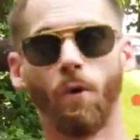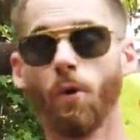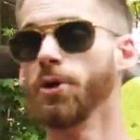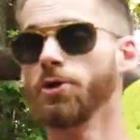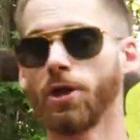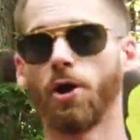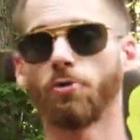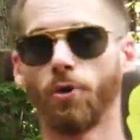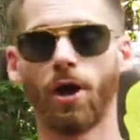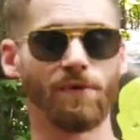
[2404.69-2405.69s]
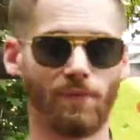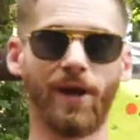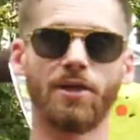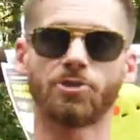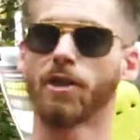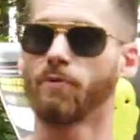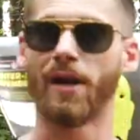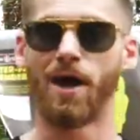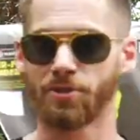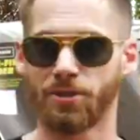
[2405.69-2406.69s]
Or you could go to a gun range and rent
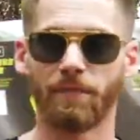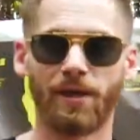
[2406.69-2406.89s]
out some of the